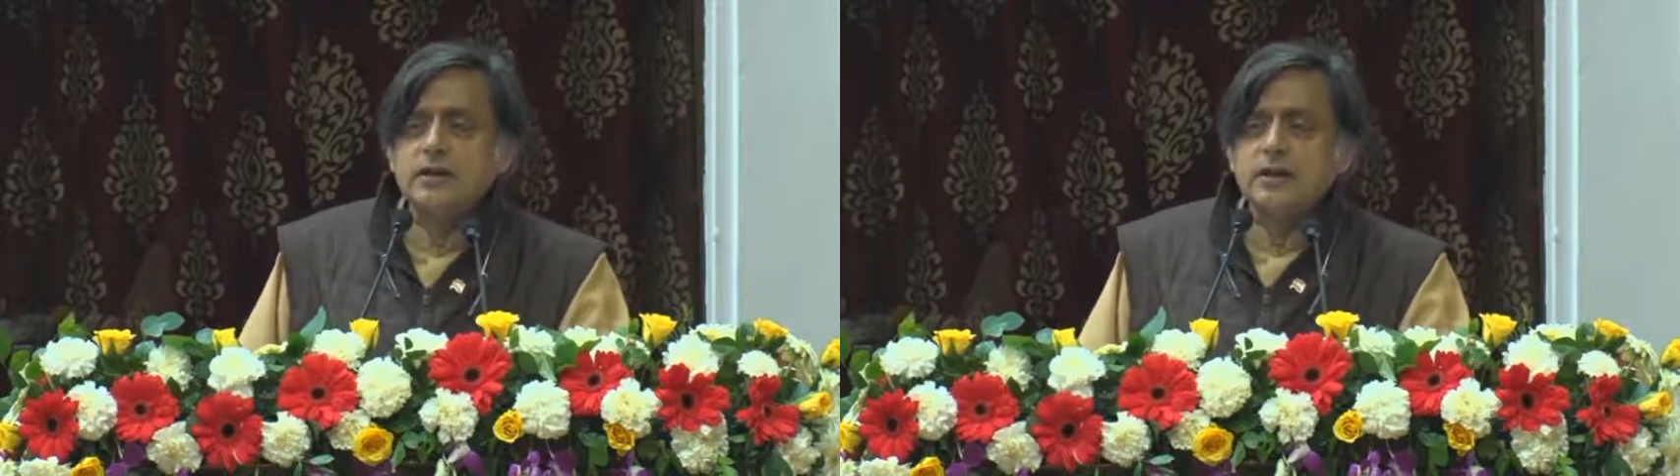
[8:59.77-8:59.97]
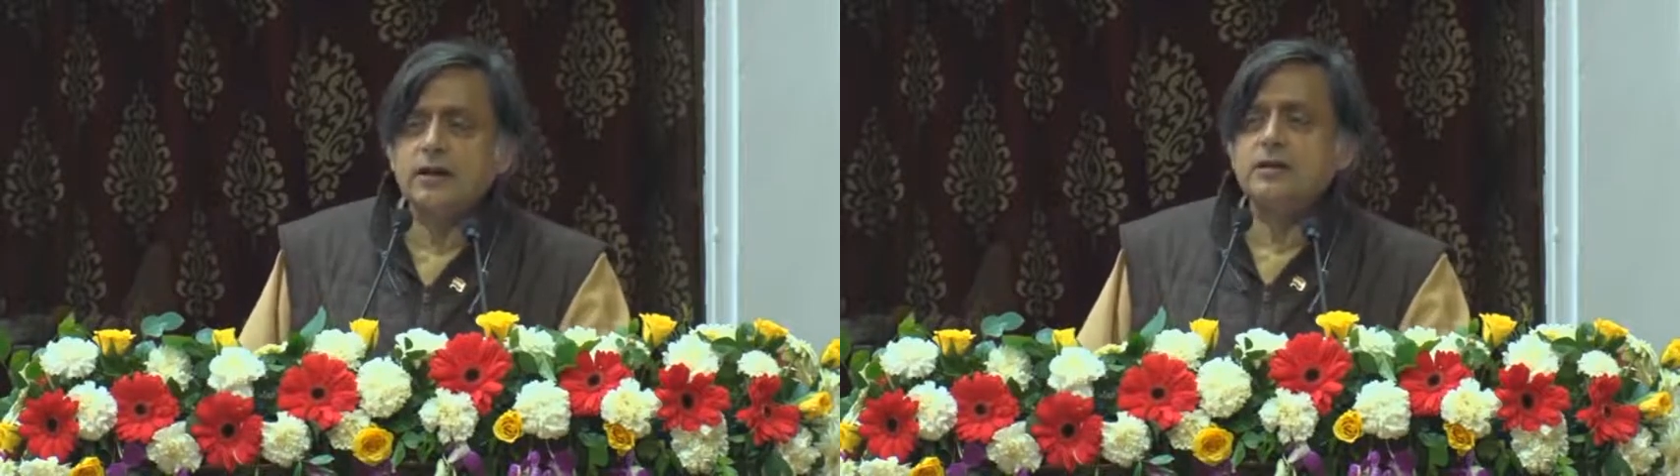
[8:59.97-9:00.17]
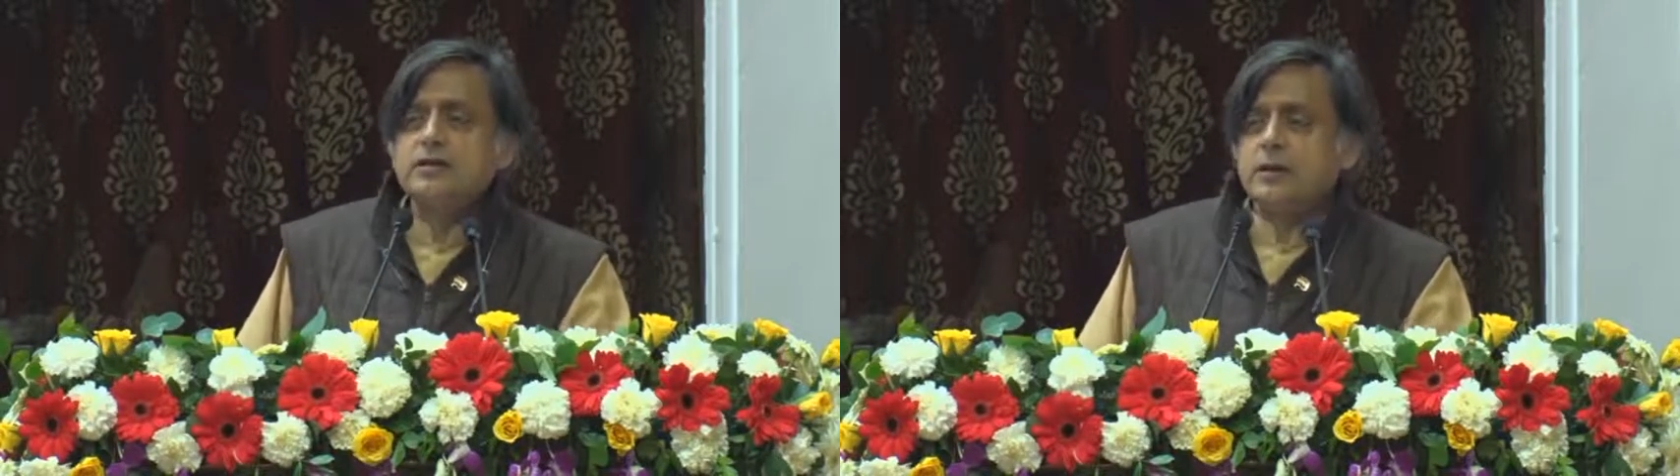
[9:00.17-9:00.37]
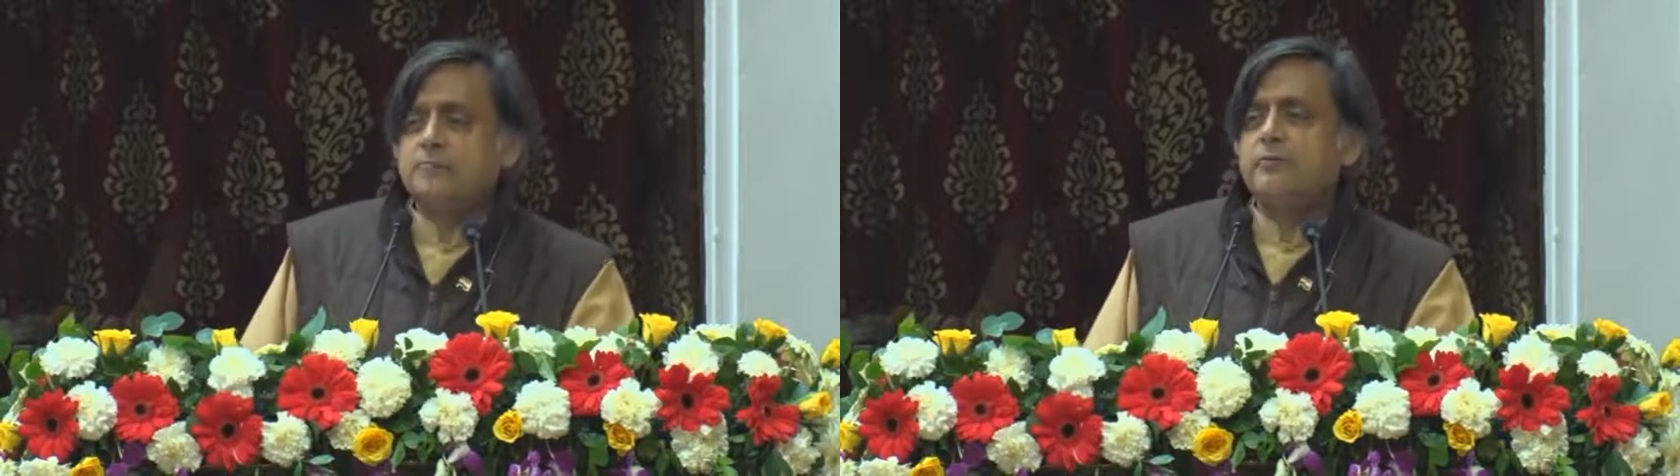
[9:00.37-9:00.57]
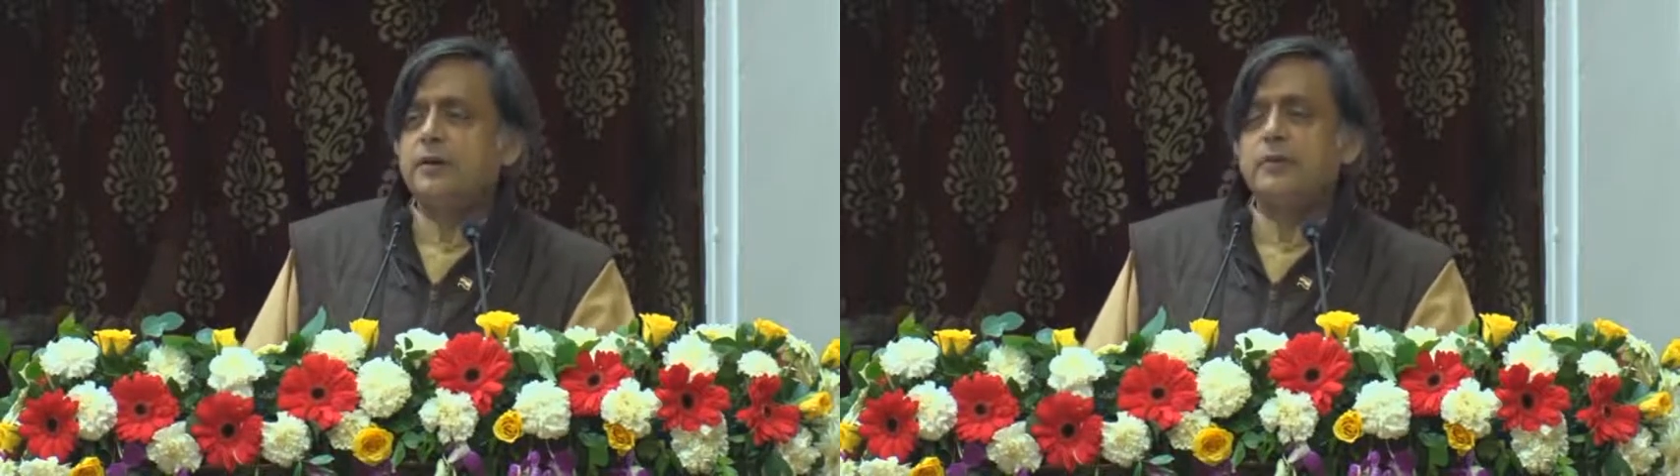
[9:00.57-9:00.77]
each
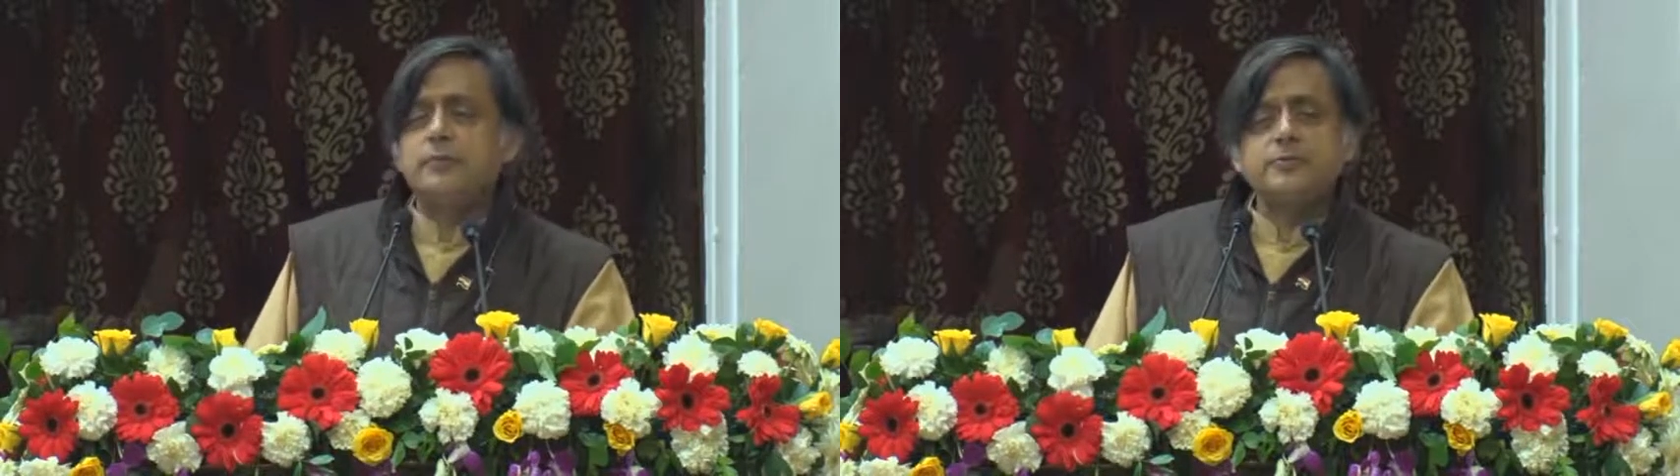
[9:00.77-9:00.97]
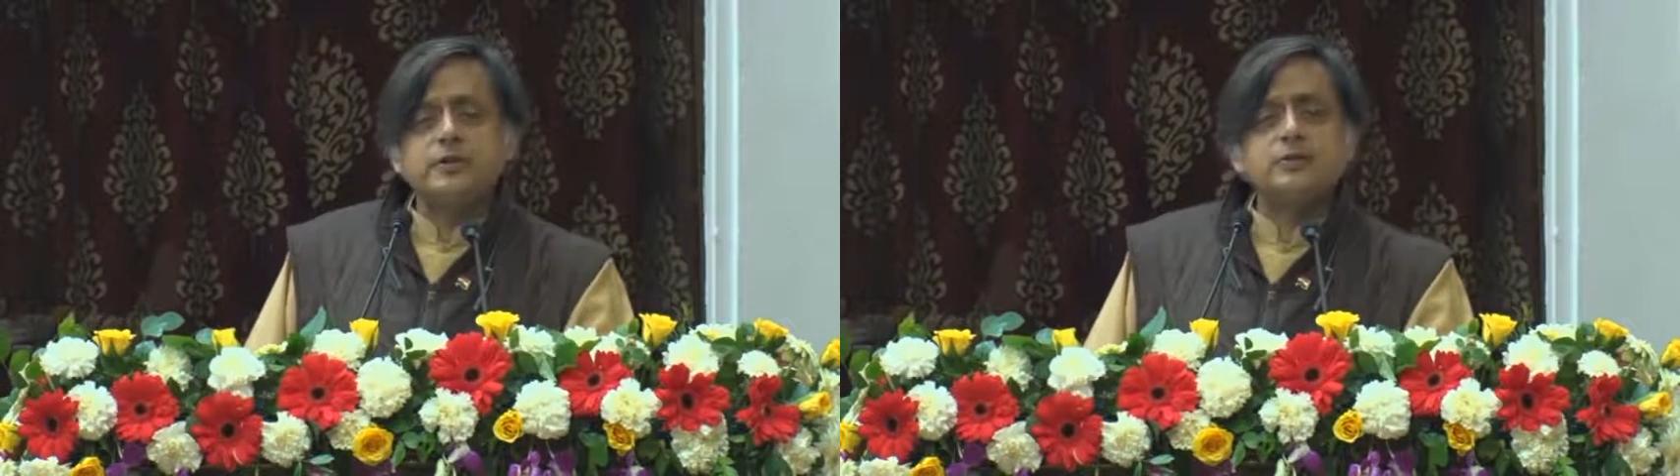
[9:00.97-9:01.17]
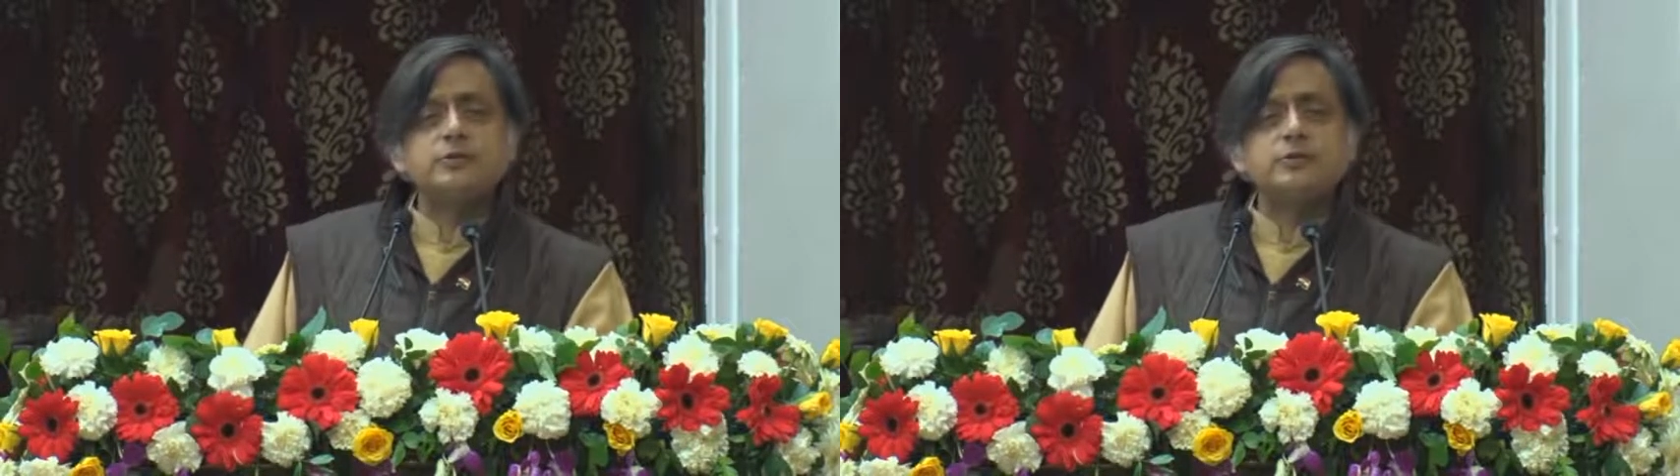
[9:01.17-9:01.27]
MP represents